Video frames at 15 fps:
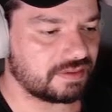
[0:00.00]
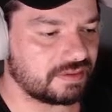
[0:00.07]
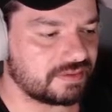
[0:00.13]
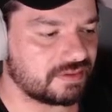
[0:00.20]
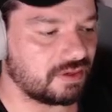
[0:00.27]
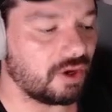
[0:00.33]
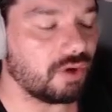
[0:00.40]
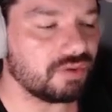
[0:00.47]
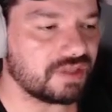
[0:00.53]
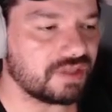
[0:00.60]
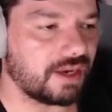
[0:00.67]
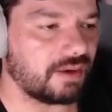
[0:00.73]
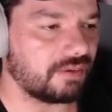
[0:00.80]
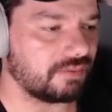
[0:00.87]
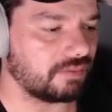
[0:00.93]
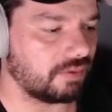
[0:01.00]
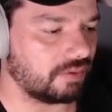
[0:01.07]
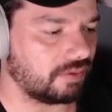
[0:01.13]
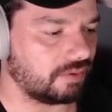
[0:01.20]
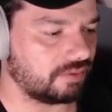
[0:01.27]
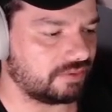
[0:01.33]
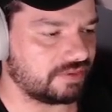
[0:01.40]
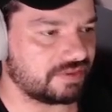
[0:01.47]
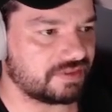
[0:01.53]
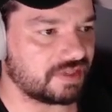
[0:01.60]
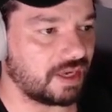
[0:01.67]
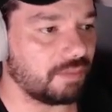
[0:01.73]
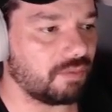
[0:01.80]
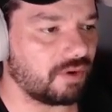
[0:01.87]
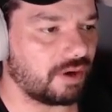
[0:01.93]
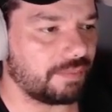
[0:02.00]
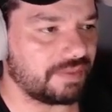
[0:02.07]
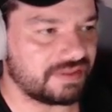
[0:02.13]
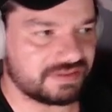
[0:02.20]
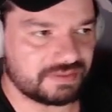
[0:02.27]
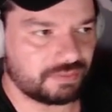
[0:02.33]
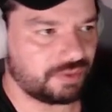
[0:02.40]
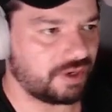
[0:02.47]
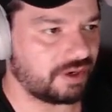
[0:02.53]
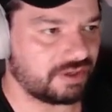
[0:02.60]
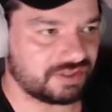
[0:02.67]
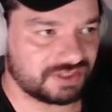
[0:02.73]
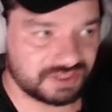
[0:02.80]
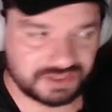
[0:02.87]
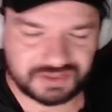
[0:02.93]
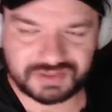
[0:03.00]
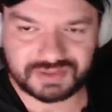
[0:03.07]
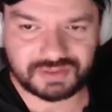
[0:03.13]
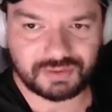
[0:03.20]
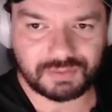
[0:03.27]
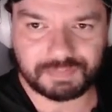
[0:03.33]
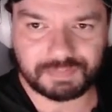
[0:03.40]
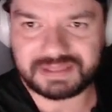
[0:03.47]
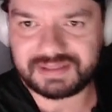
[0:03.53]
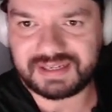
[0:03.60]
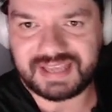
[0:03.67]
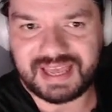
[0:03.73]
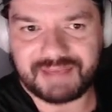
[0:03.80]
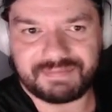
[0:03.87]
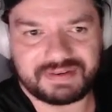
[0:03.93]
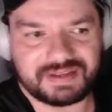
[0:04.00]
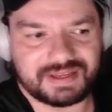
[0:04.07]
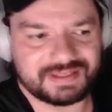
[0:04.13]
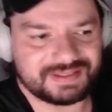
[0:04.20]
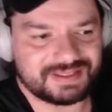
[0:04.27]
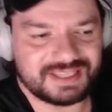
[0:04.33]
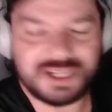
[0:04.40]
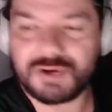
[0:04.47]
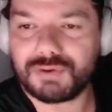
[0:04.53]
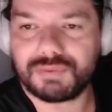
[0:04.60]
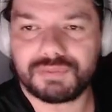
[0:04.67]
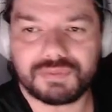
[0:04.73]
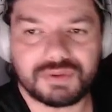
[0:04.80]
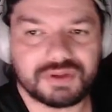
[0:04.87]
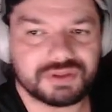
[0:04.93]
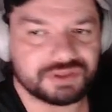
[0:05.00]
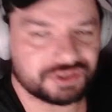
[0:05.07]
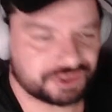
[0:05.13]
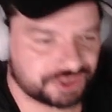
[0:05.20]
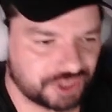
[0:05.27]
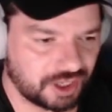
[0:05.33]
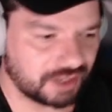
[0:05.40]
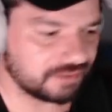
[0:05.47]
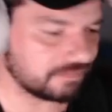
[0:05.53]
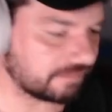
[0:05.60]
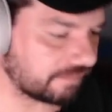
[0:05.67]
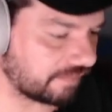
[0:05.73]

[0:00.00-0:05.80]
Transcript: this slowdown or this time warp it's we are just completely having a new shot